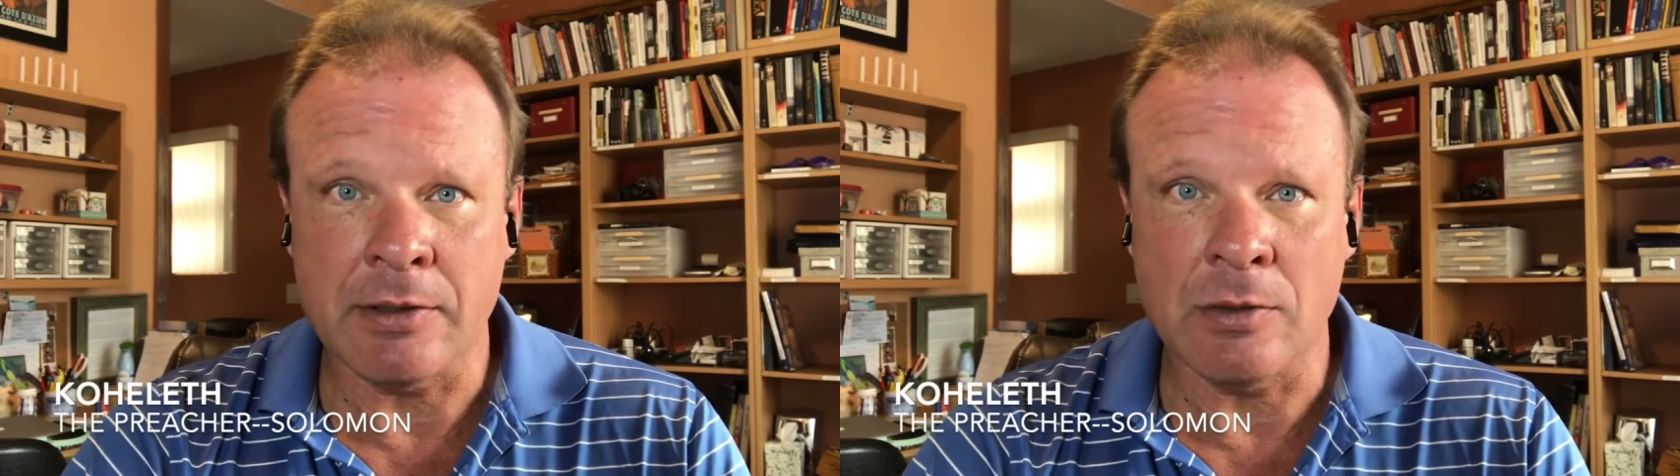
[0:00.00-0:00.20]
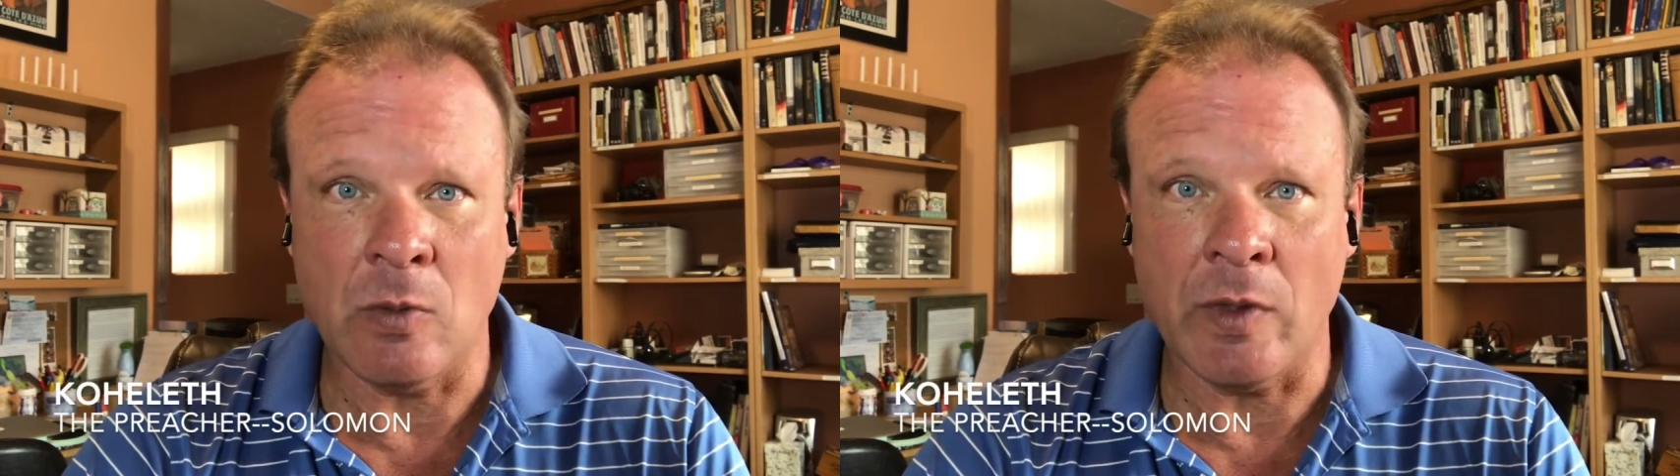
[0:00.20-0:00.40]

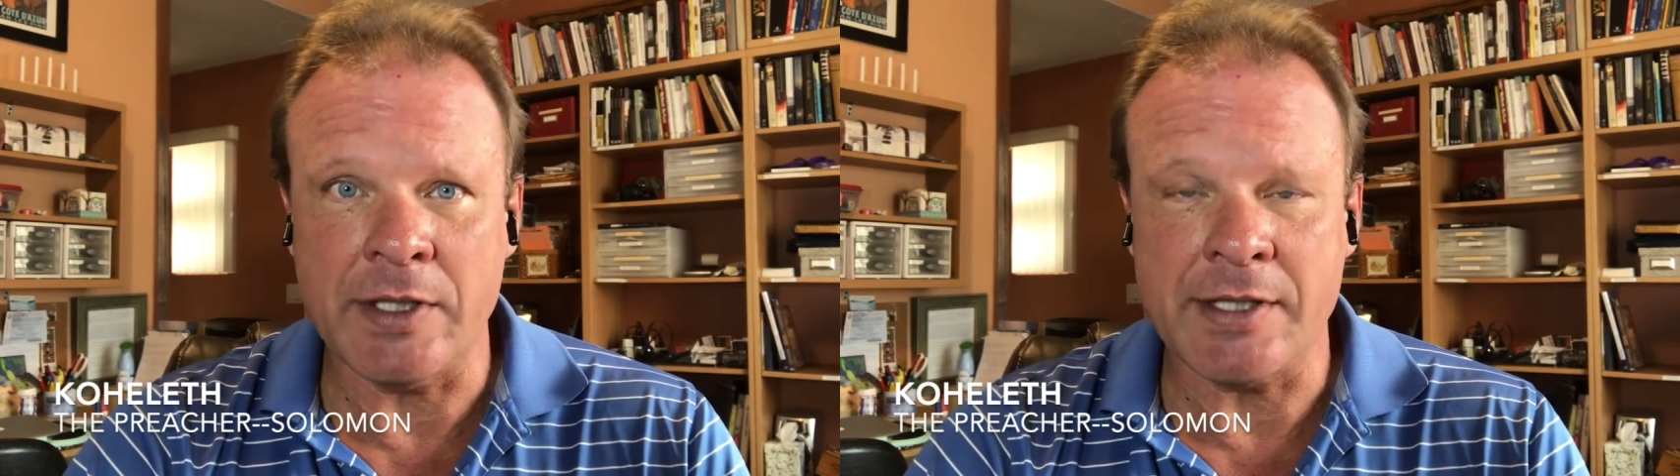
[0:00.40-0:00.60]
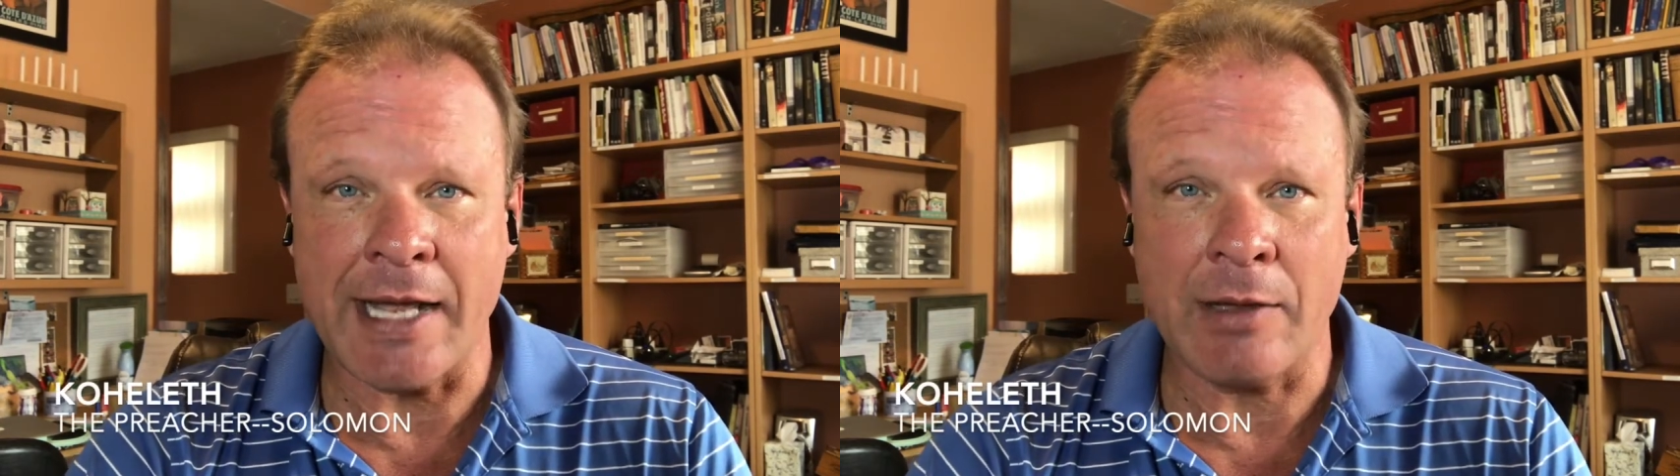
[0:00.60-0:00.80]
who
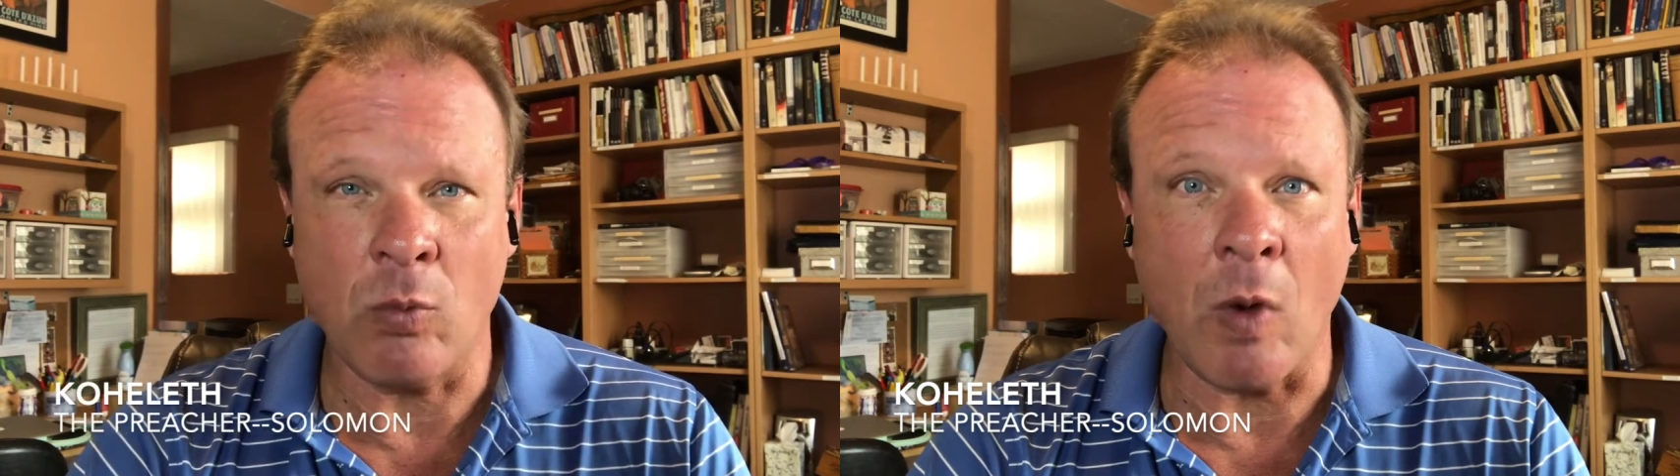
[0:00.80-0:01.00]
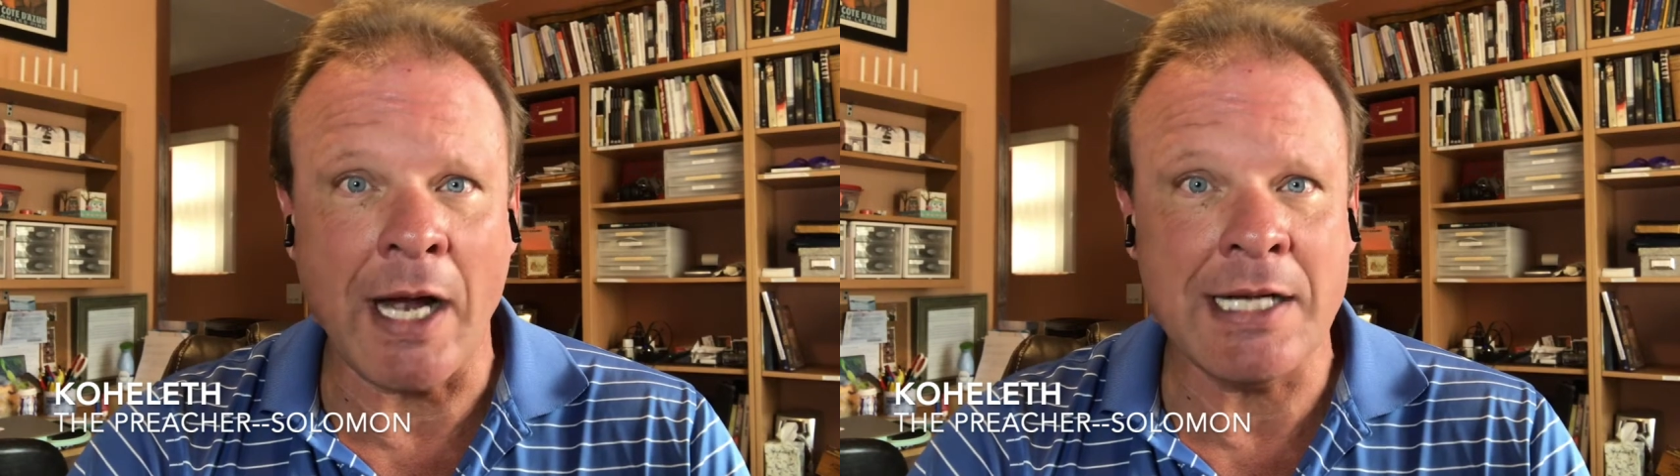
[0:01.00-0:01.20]
was that
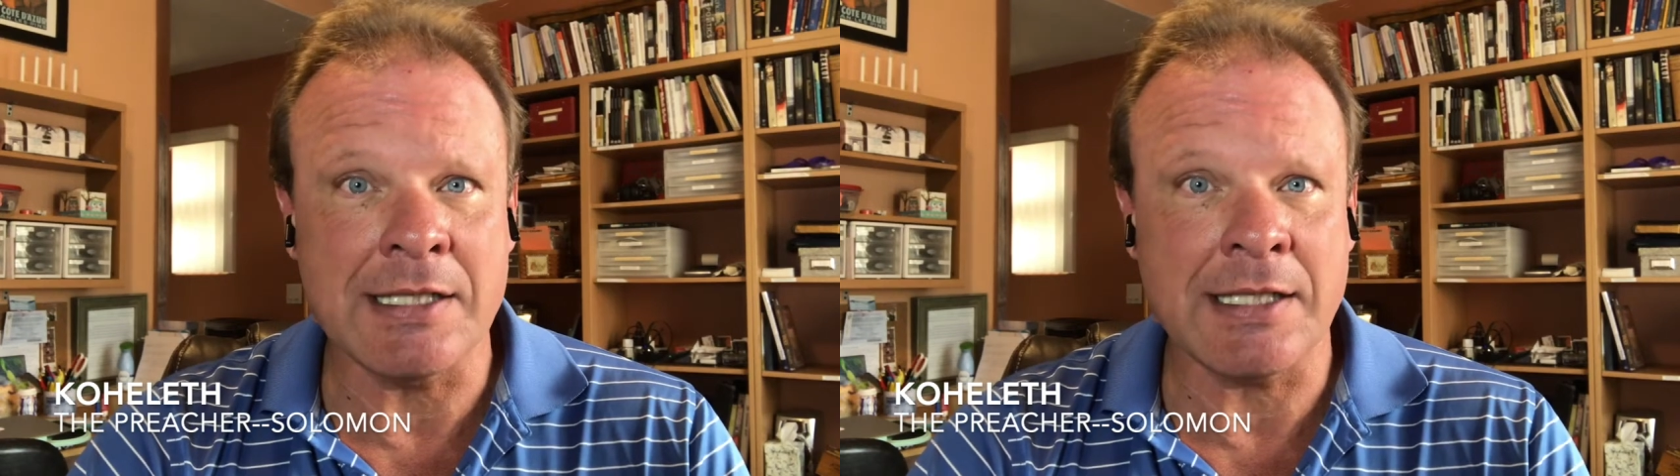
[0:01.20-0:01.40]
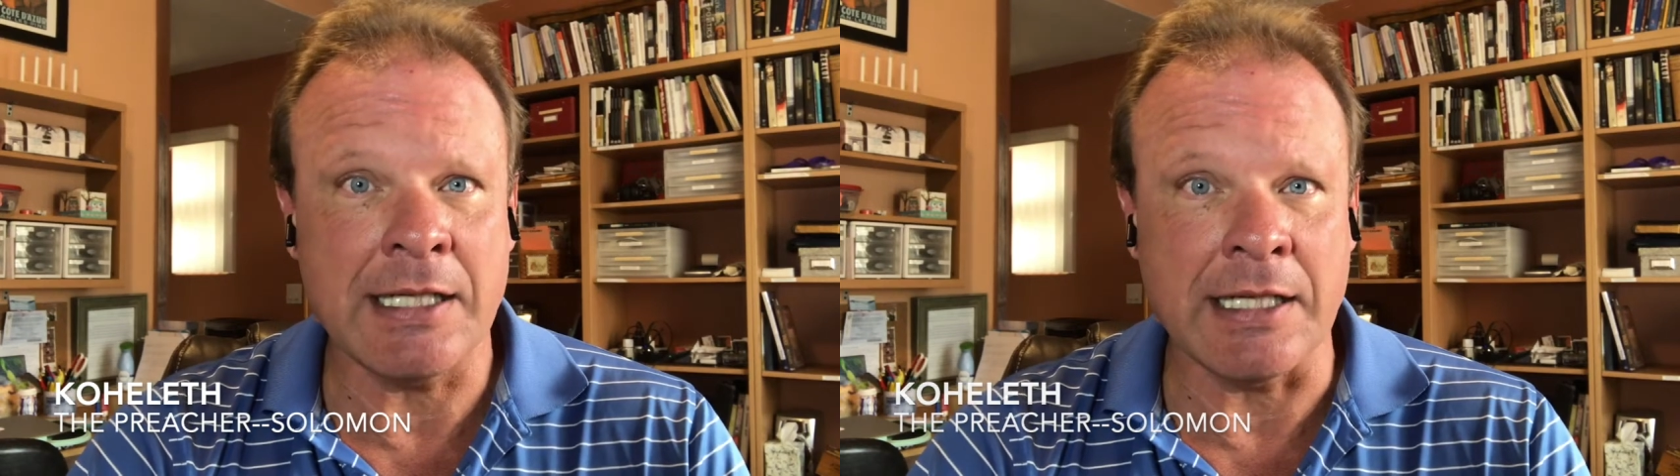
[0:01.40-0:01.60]

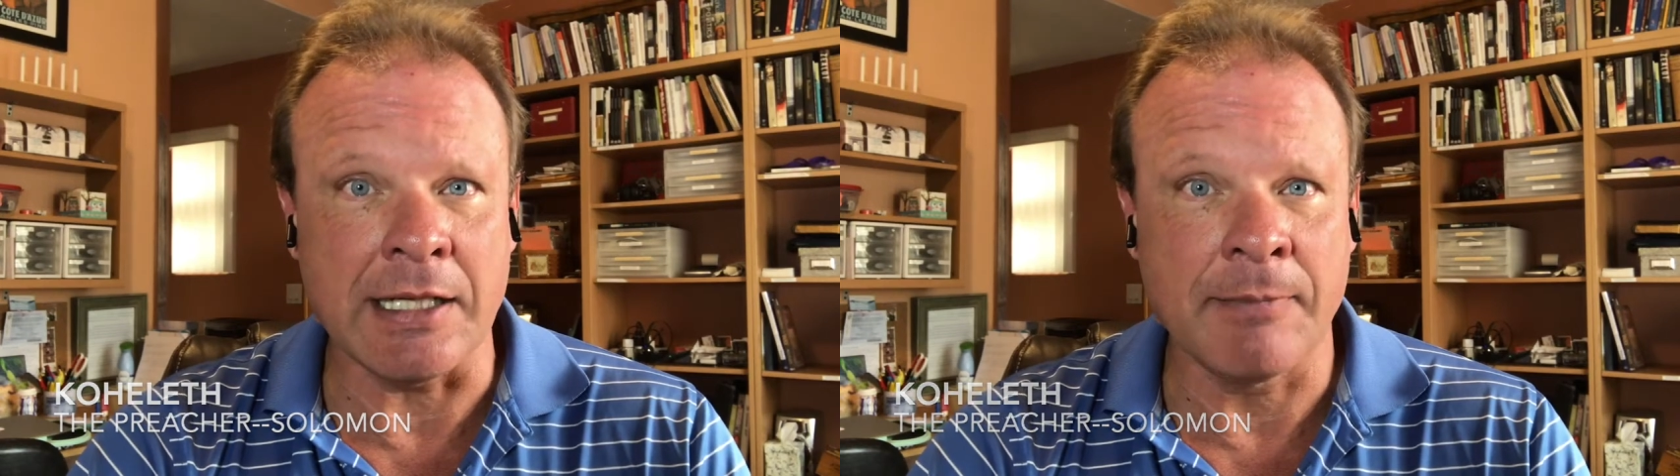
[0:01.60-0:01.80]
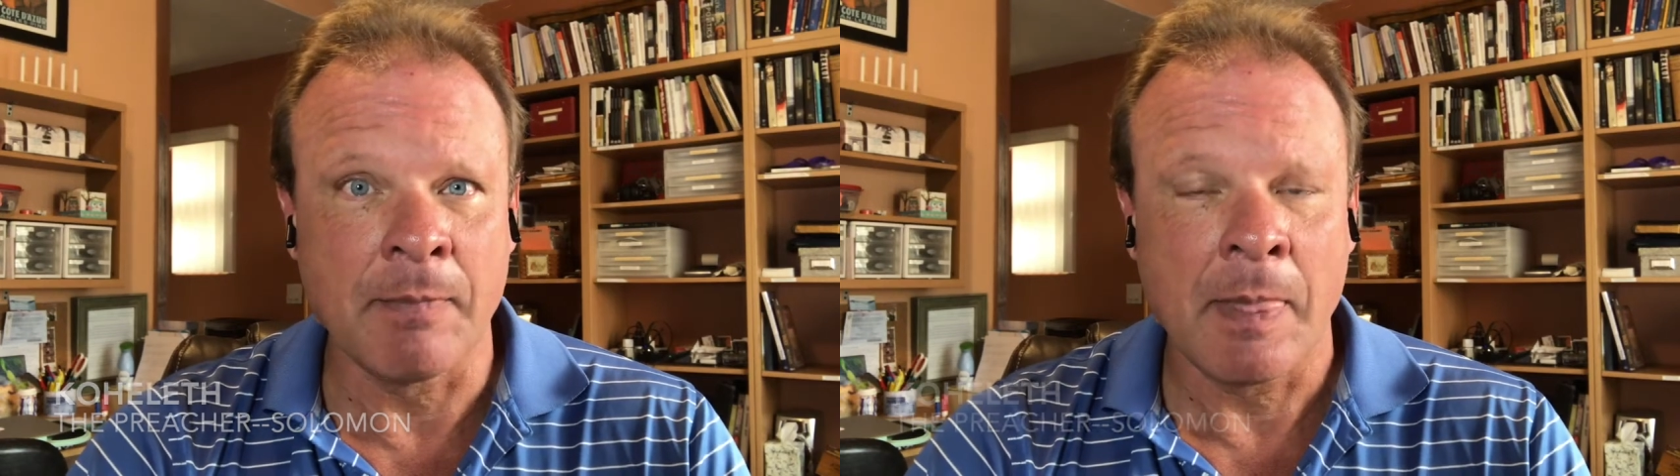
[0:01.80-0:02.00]
wise king.